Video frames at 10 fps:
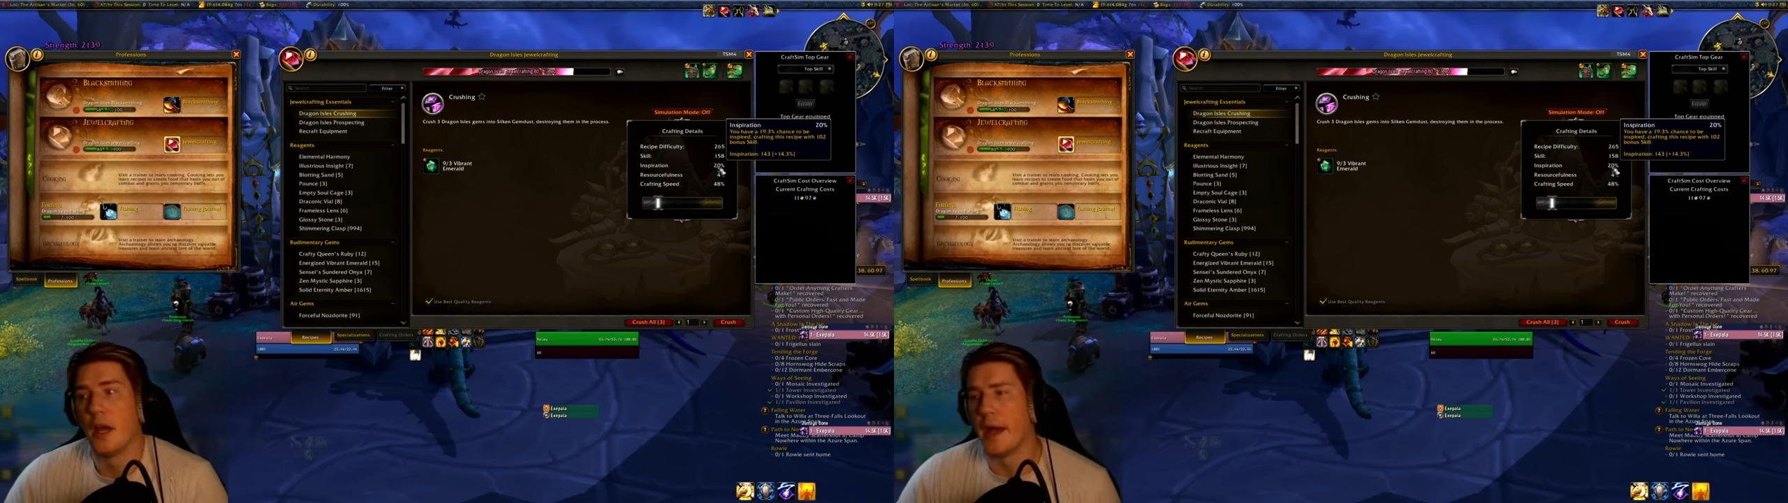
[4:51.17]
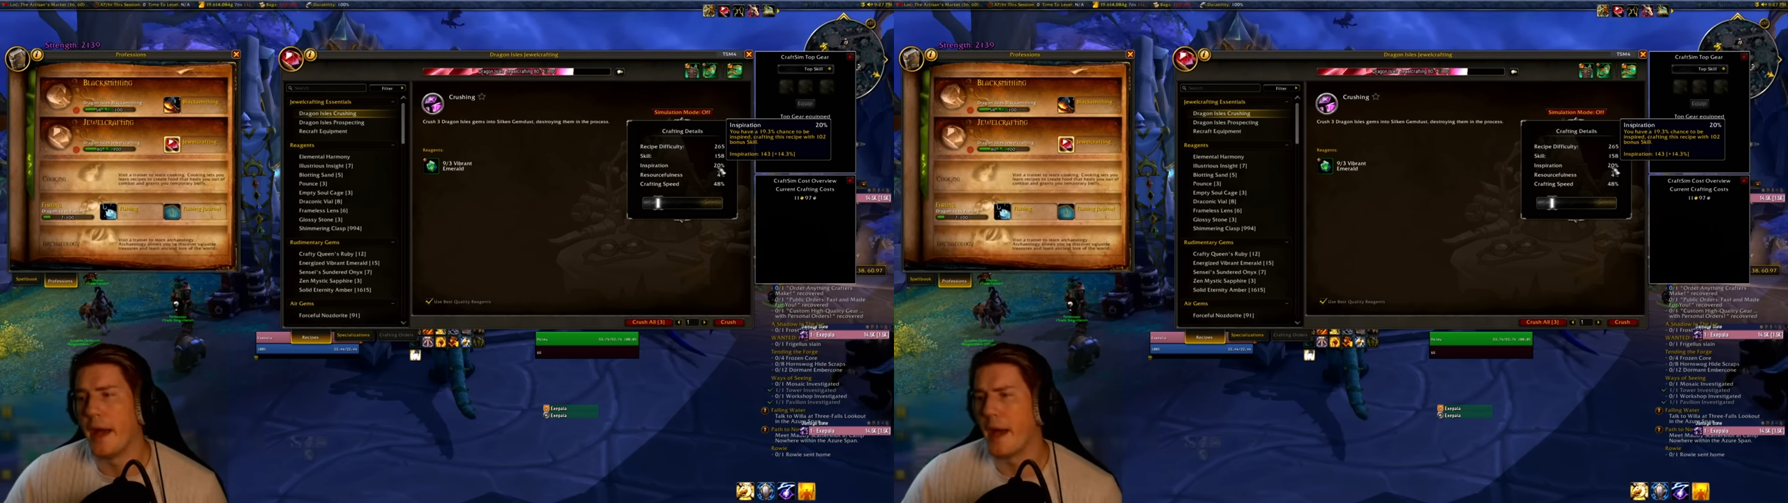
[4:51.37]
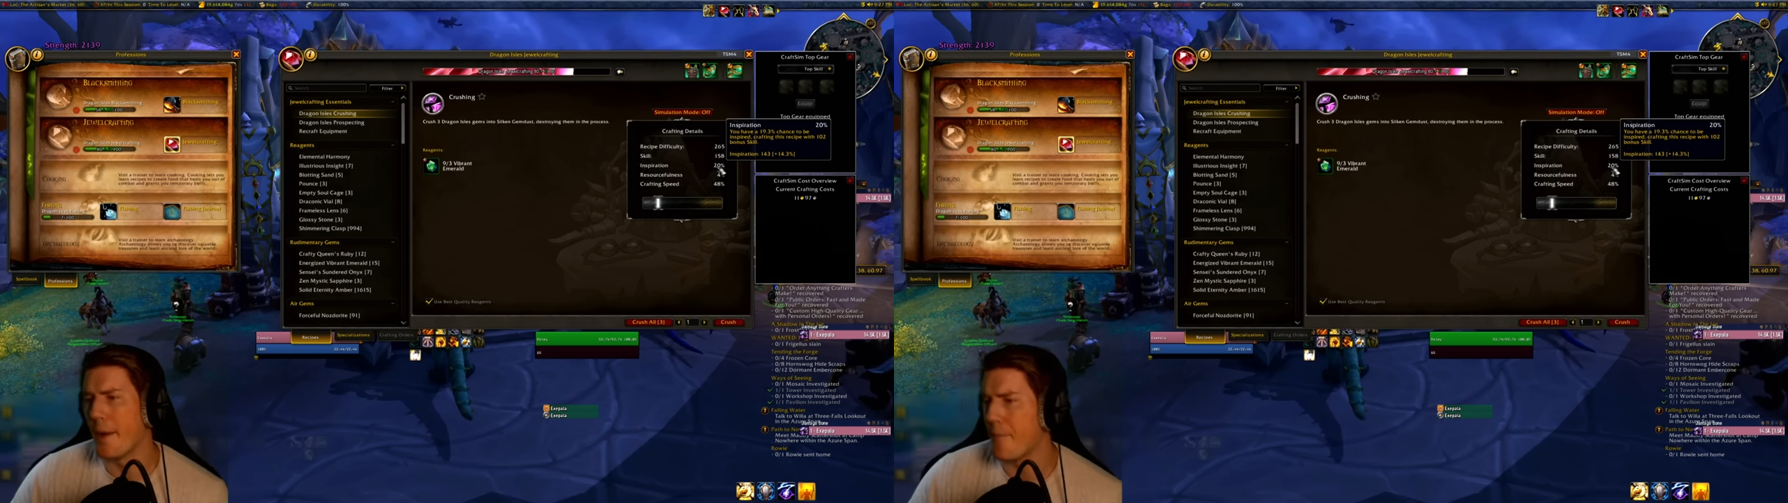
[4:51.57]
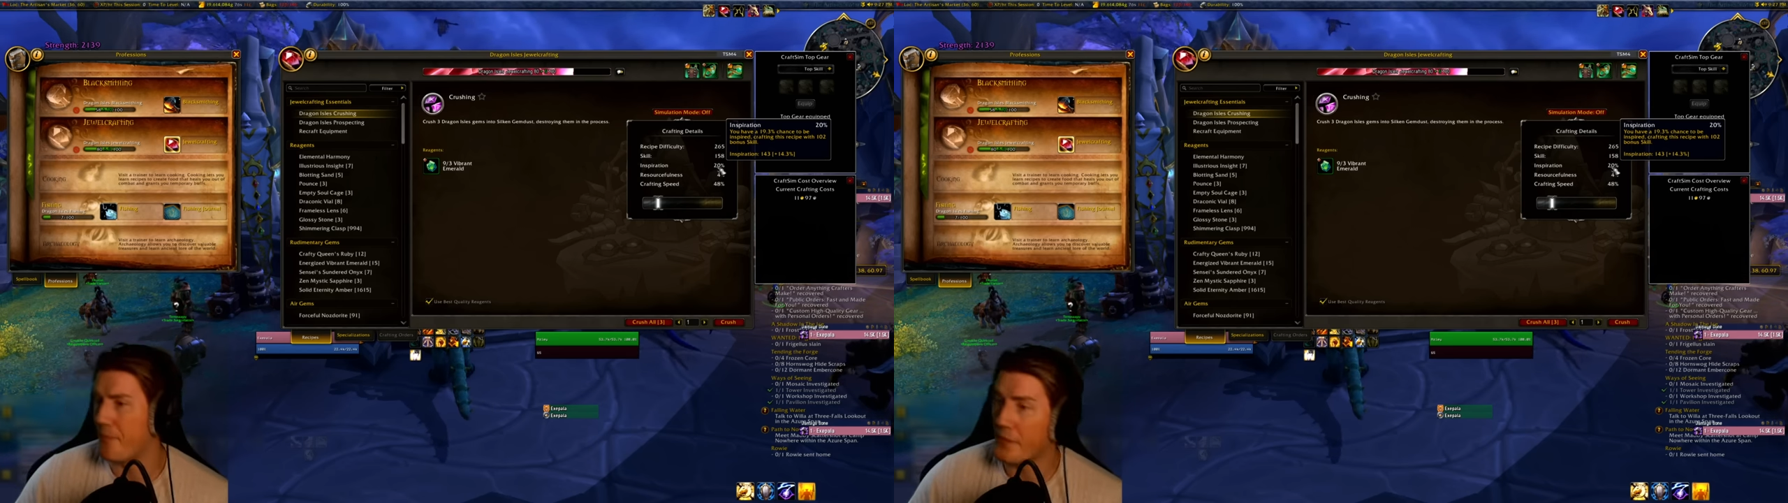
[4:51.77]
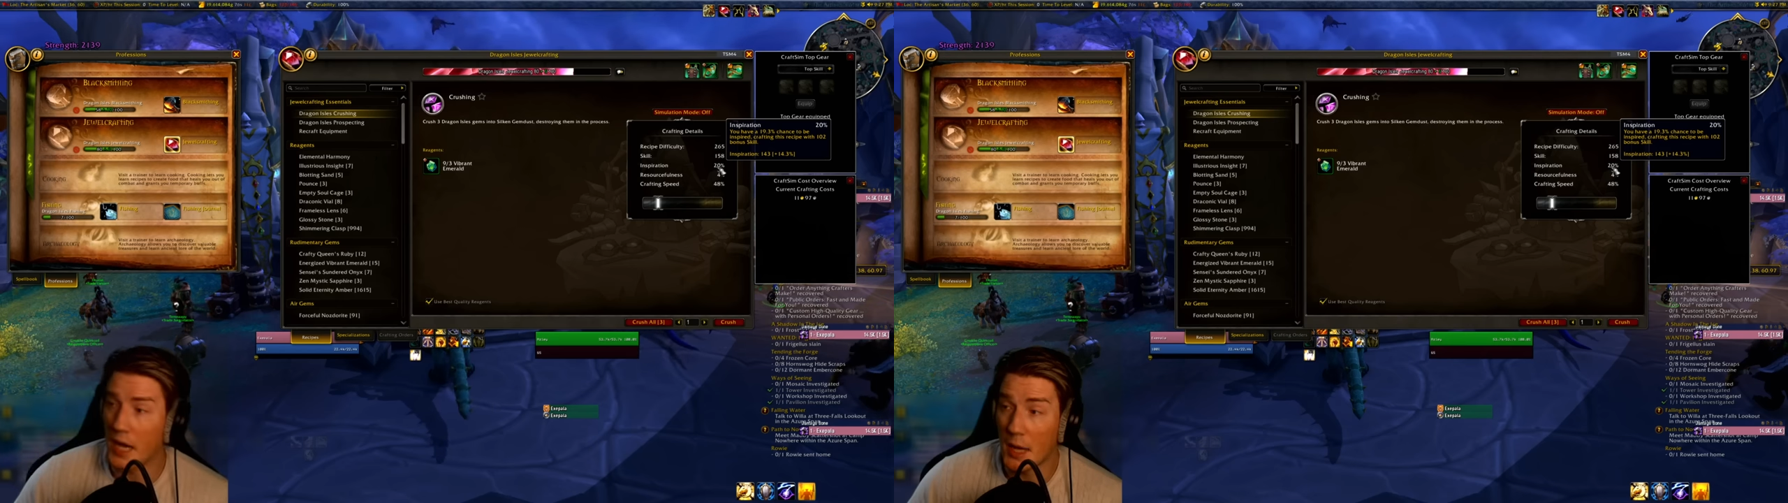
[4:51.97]

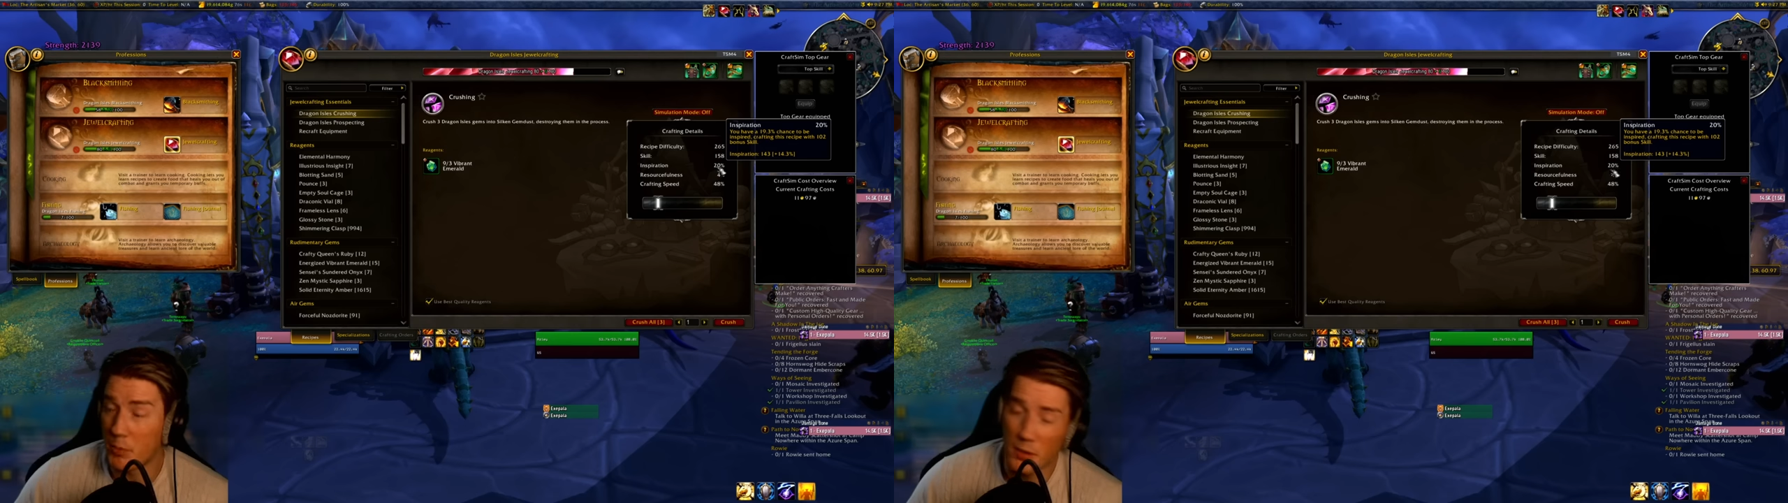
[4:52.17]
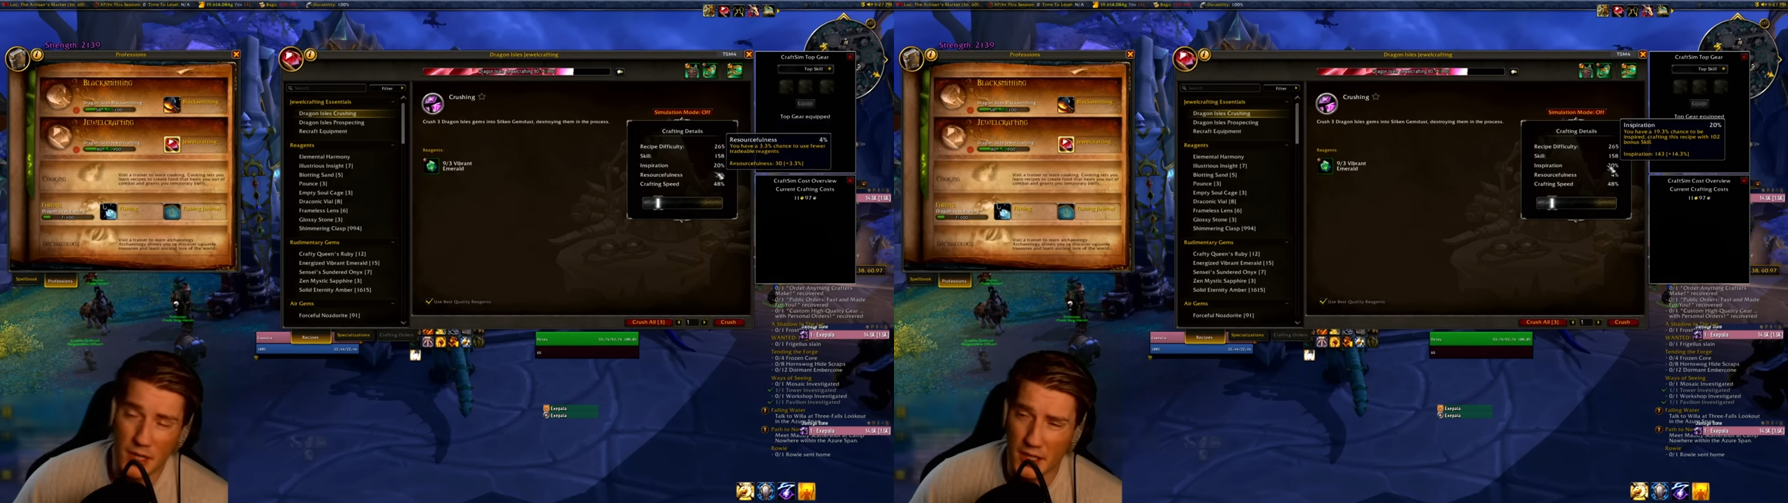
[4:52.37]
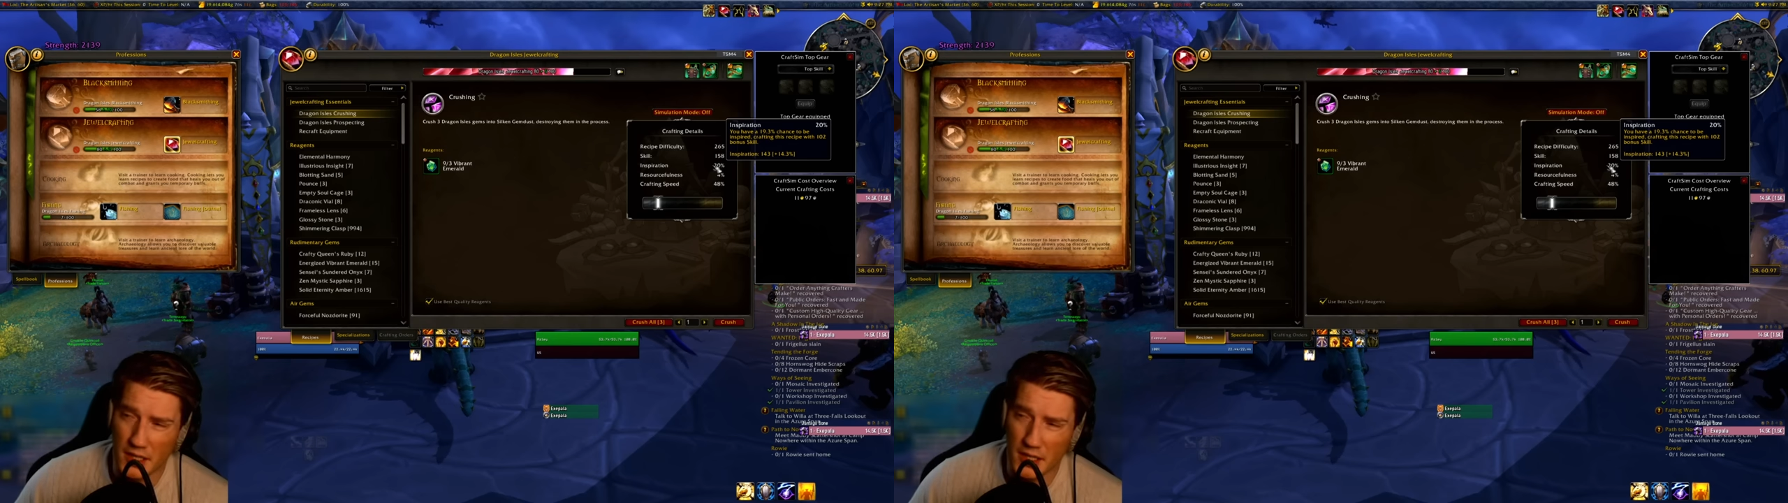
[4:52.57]
Um, and probably